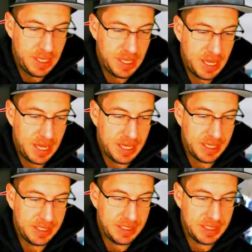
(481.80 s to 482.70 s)

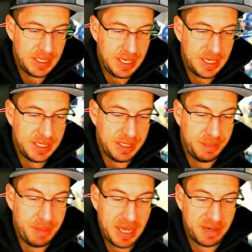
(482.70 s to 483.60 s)
a
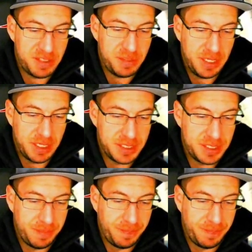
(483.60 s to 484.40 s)
pack of spears.